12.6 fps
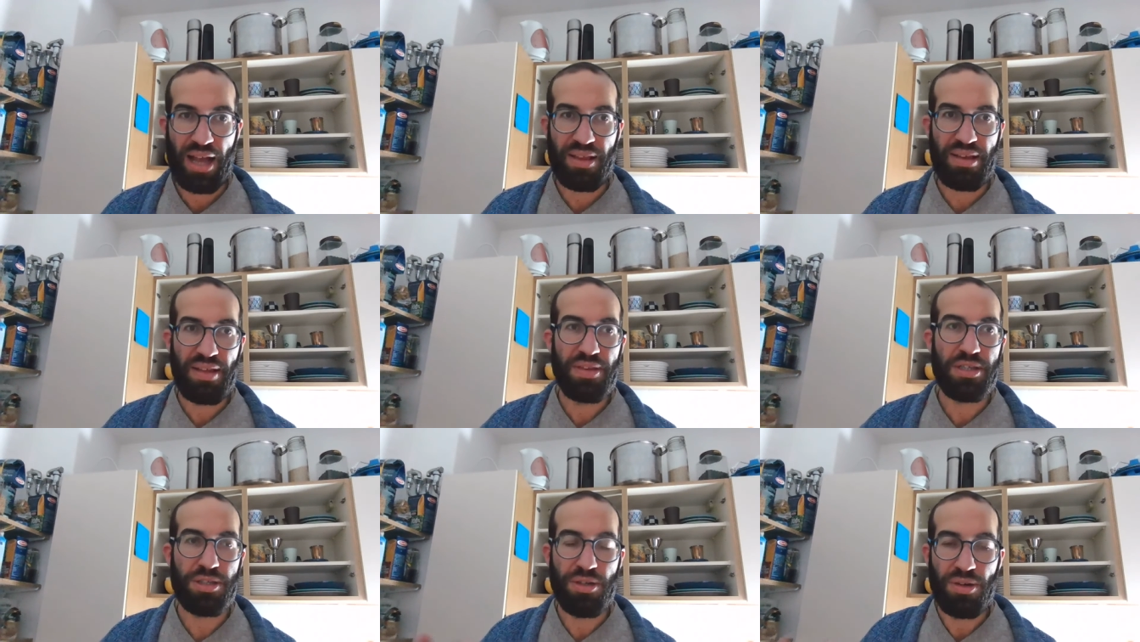And in
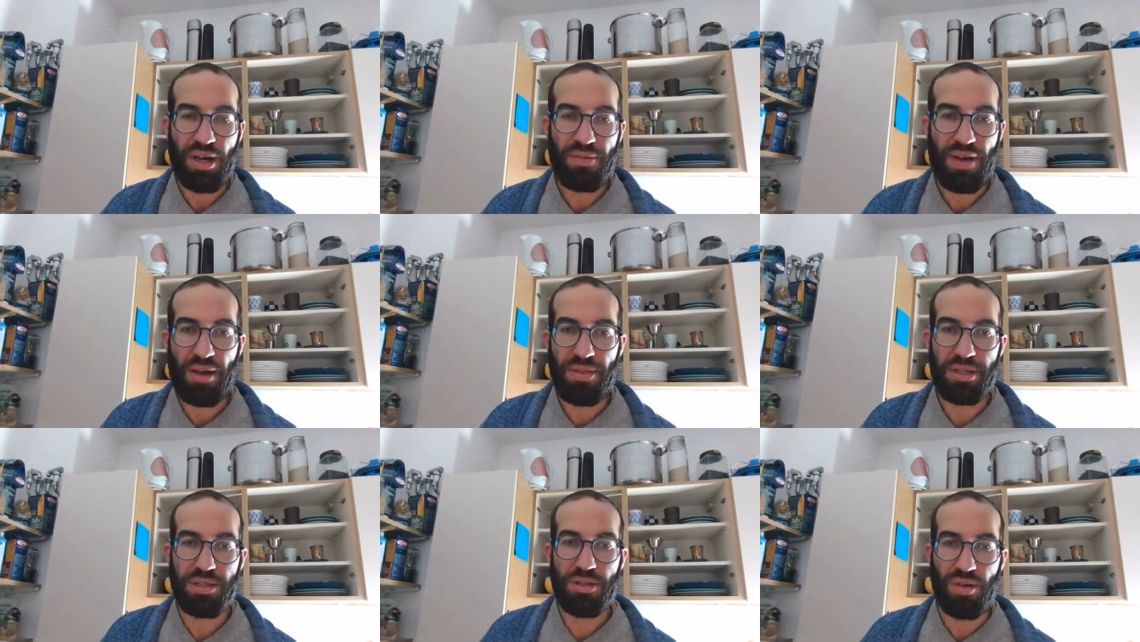the story of how
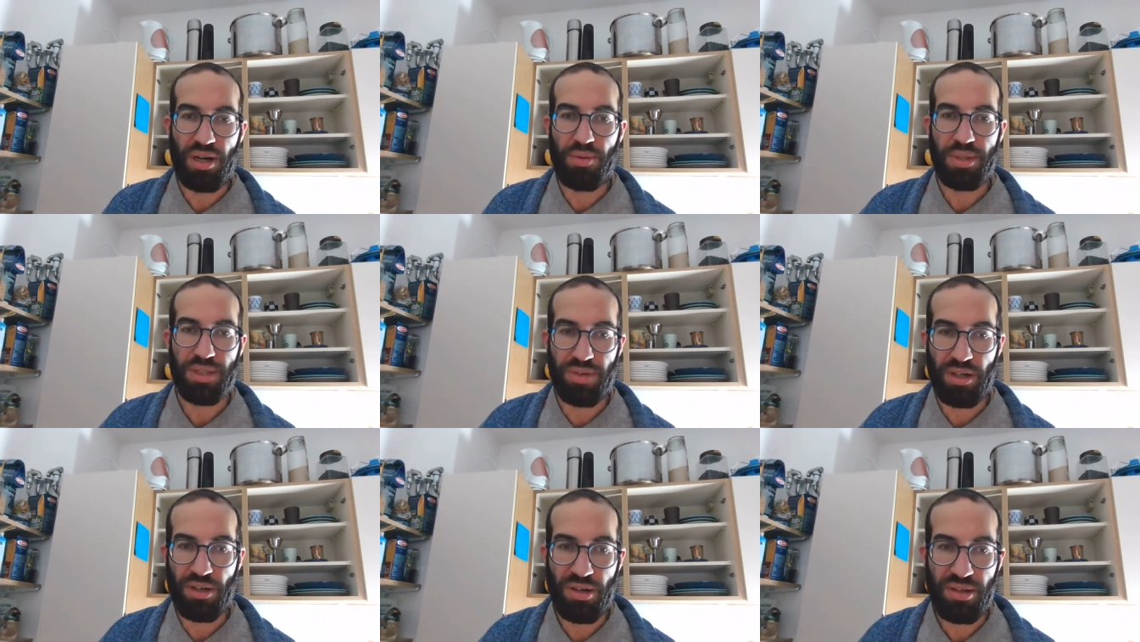the story was
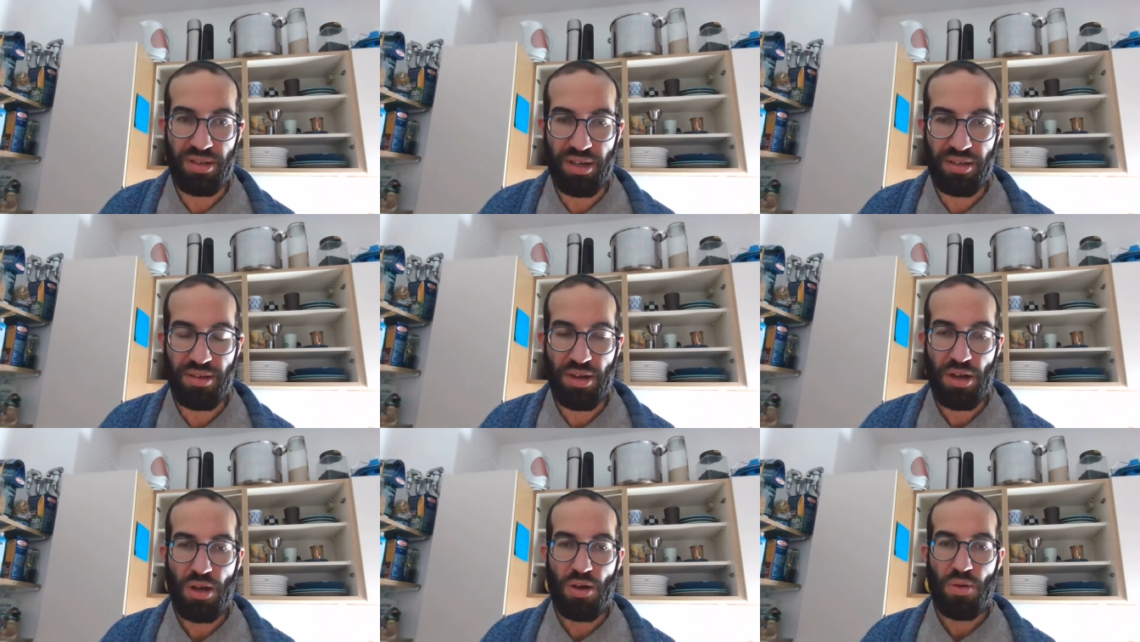recorded,
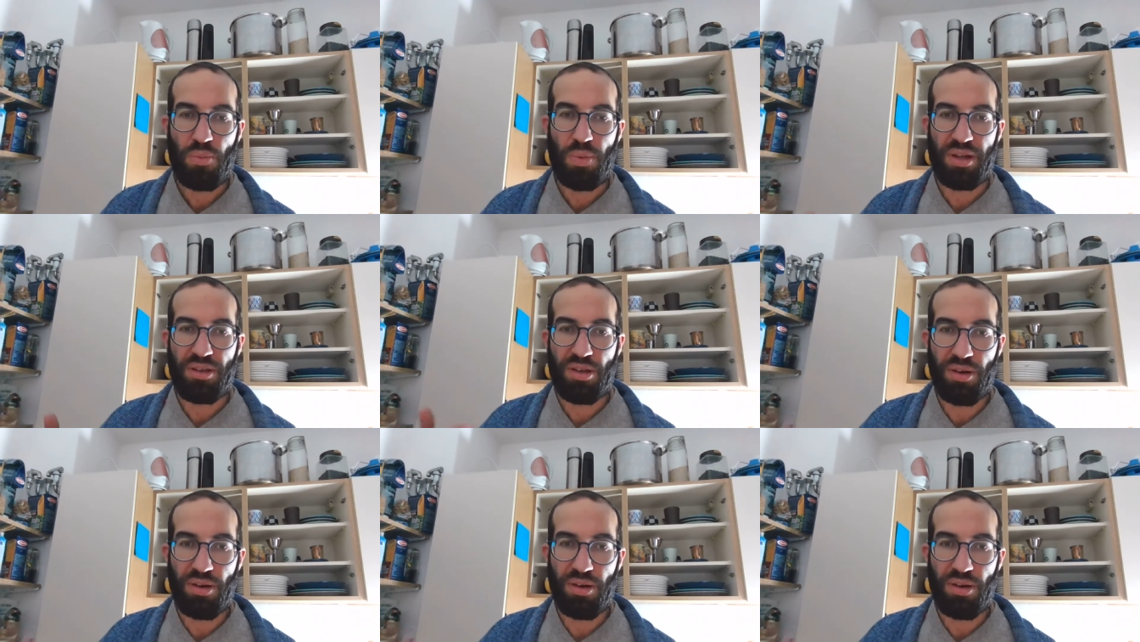we're